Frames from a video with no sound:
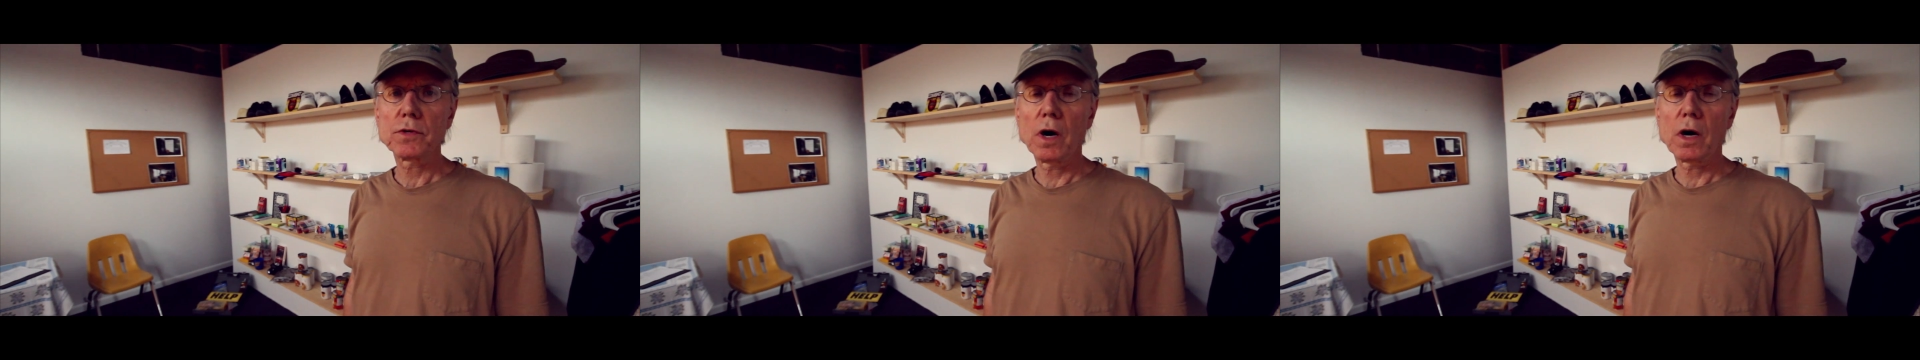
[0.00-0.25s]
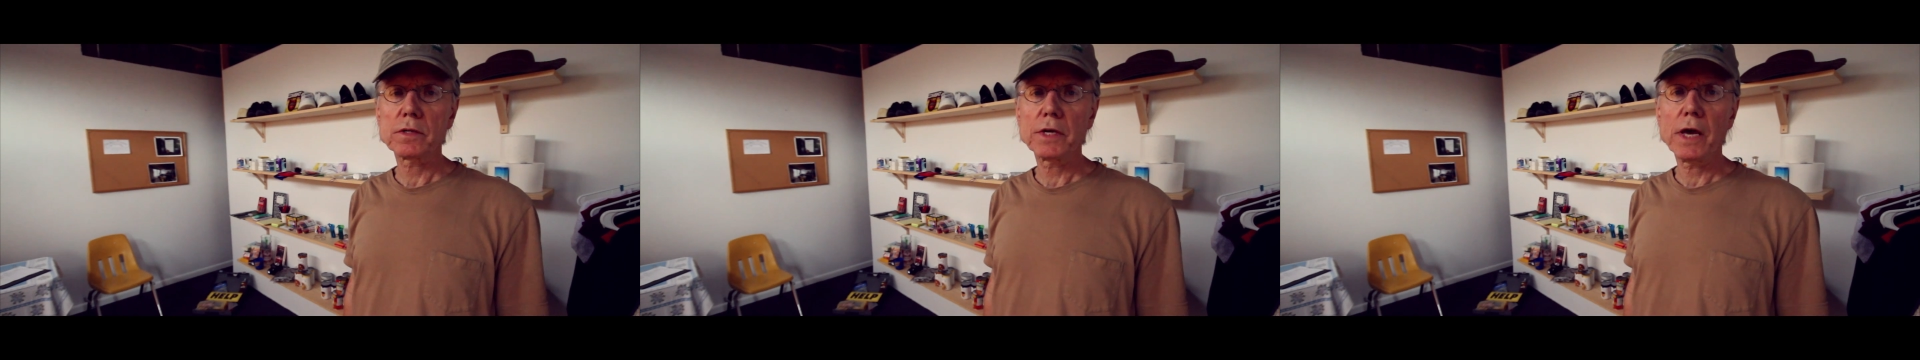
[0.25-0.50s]

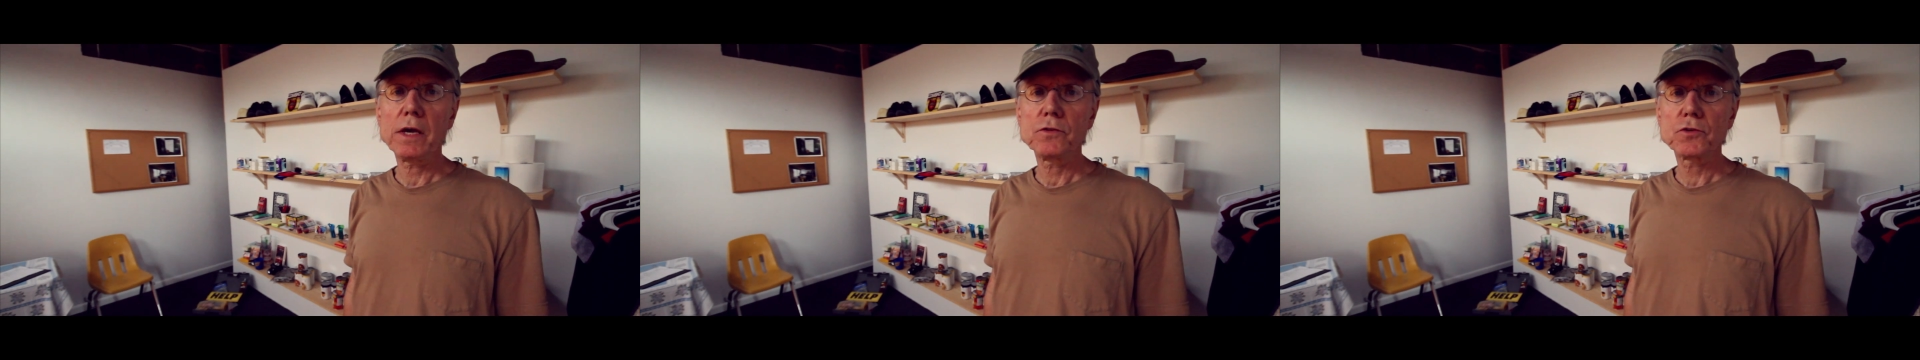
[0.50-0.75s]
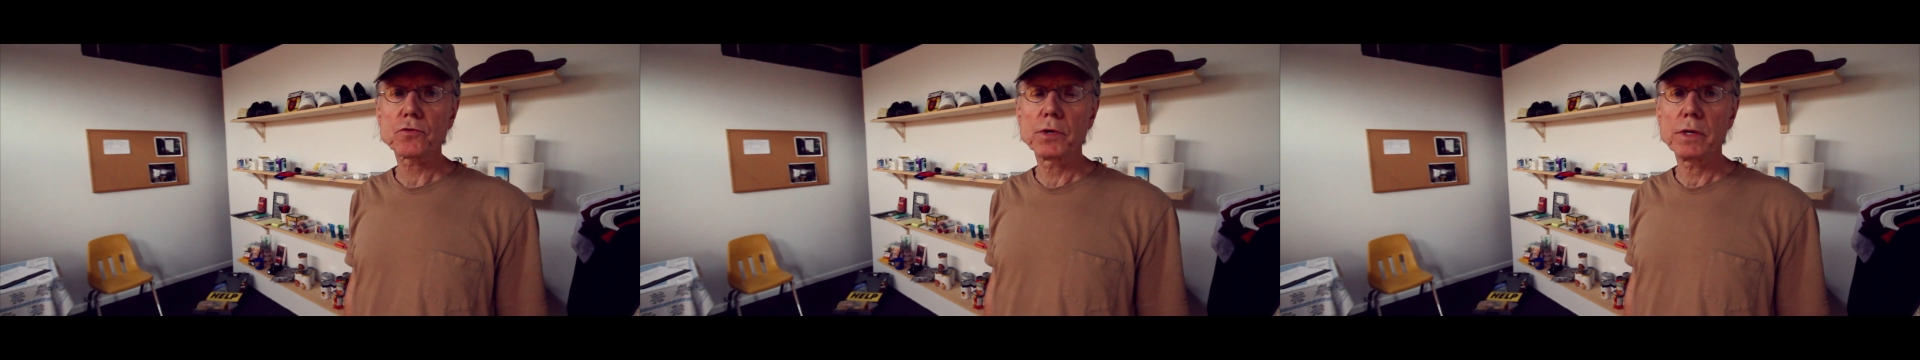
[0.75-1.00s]
on
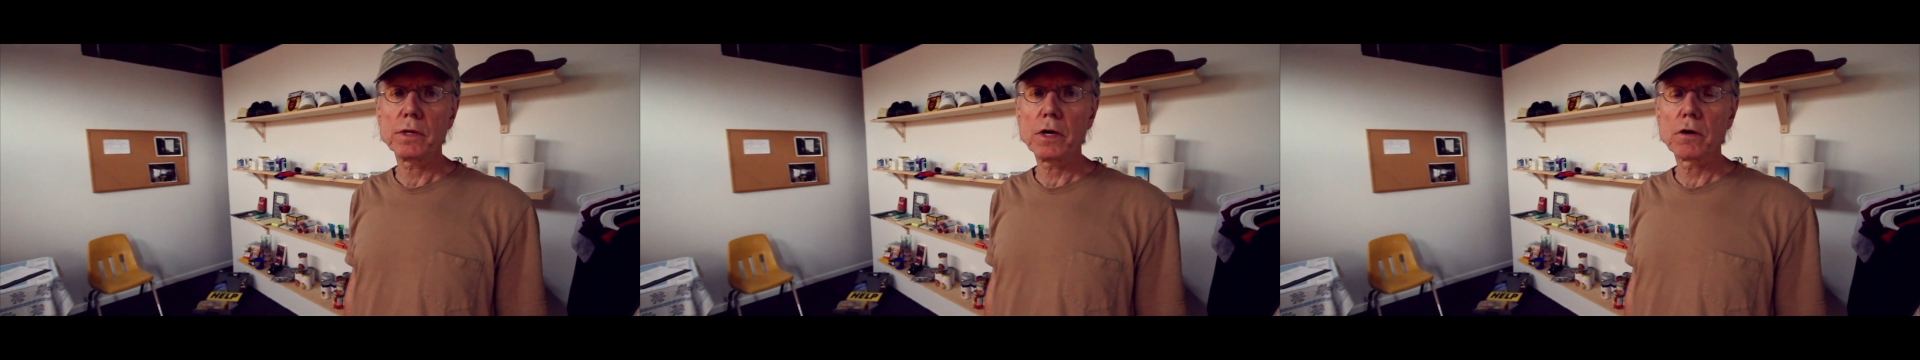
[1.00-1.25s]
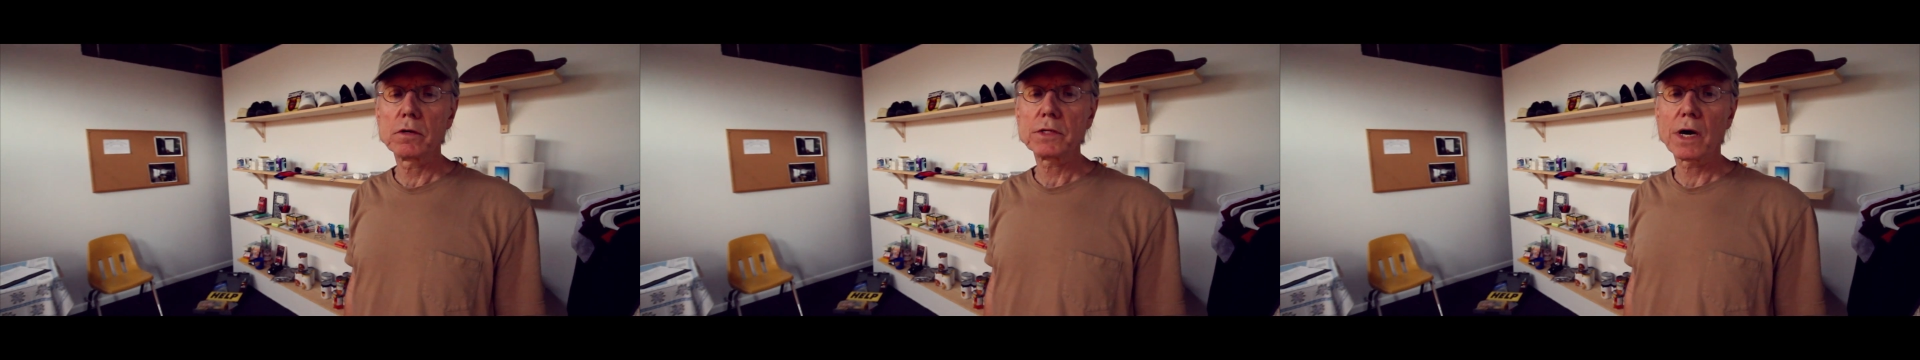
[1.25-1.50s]
Gaines Street
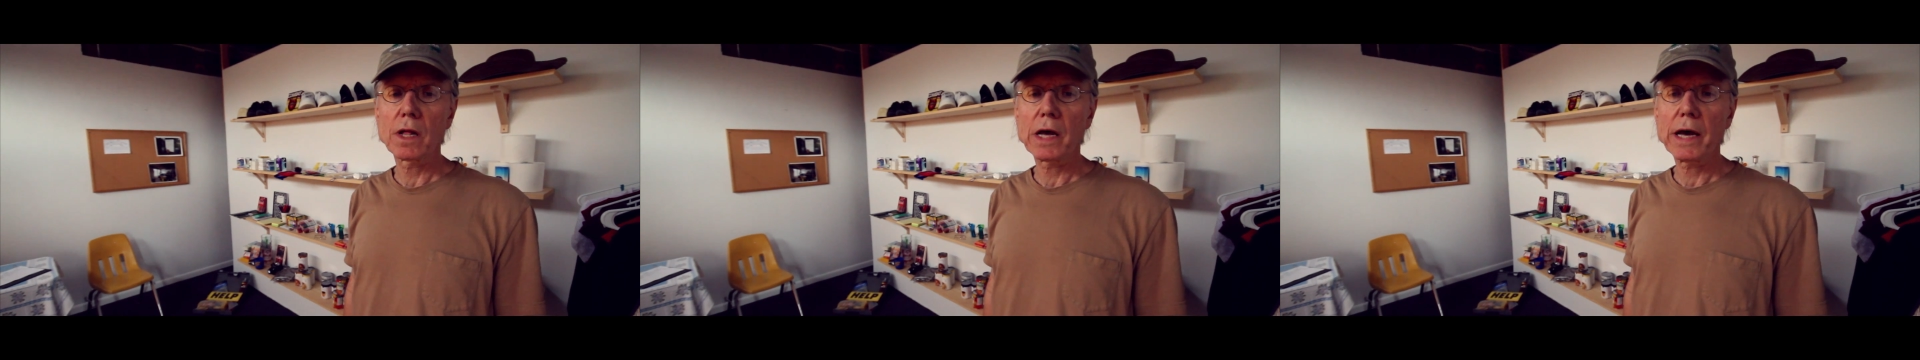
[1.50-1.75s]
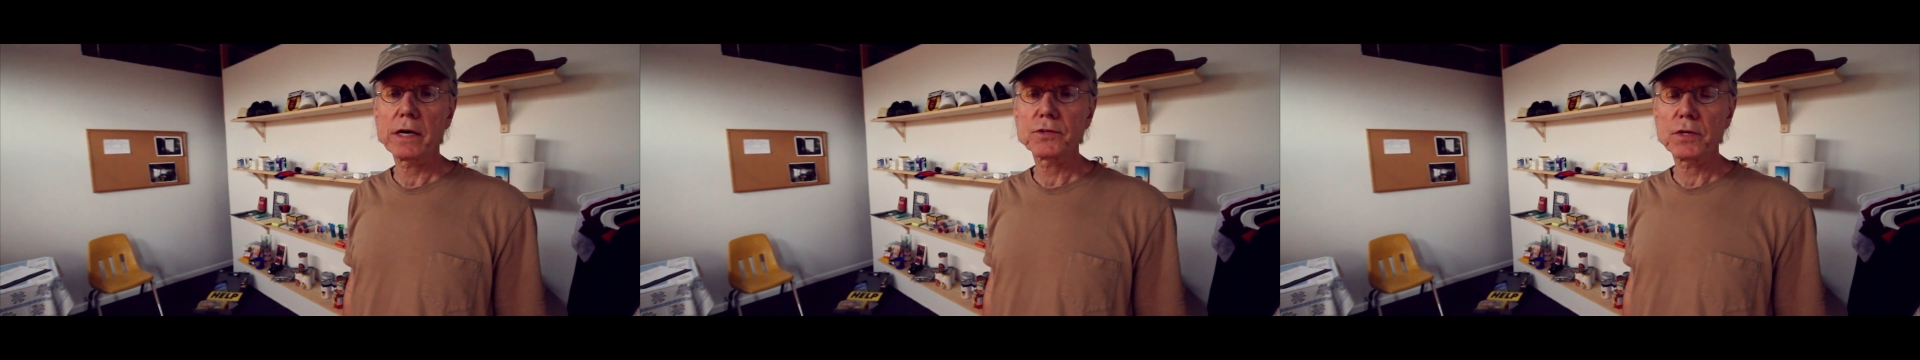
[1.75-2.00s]
here in
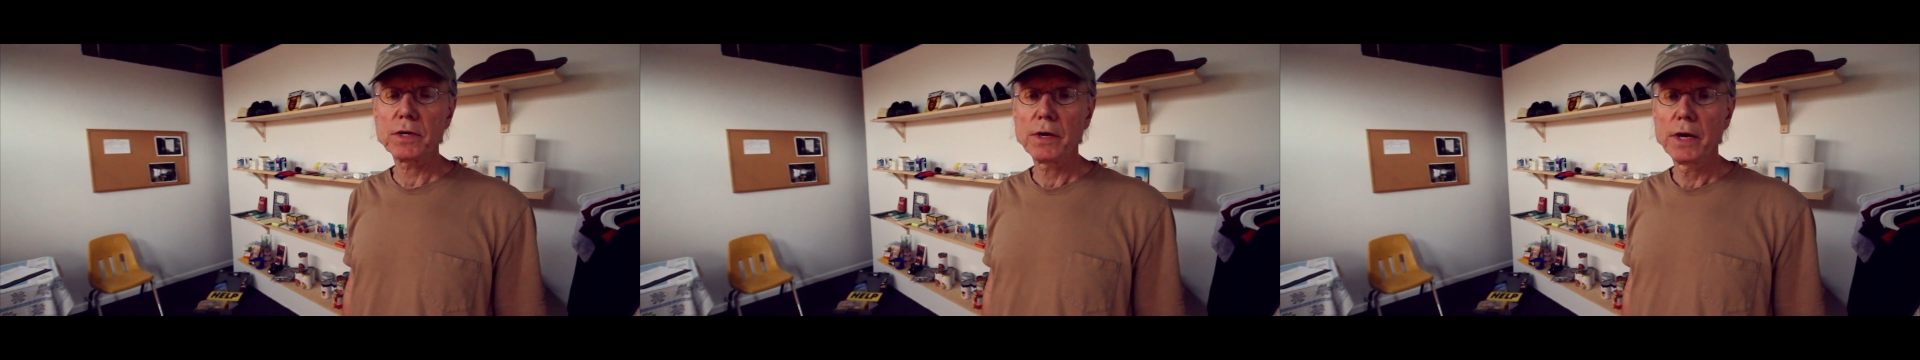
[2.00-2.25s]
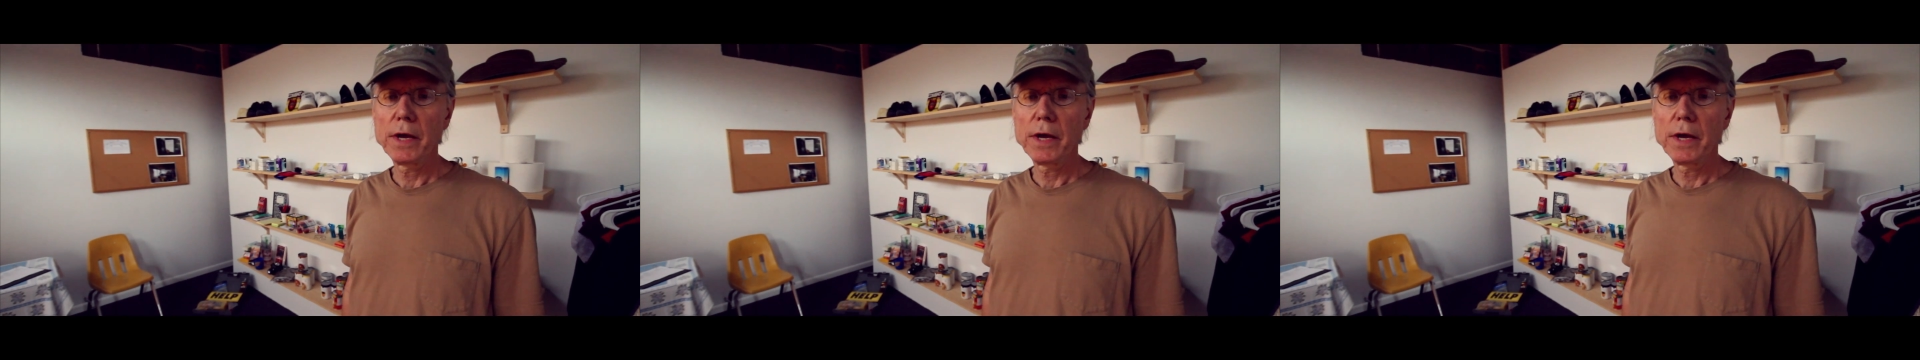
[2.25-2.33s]
Tallahassee.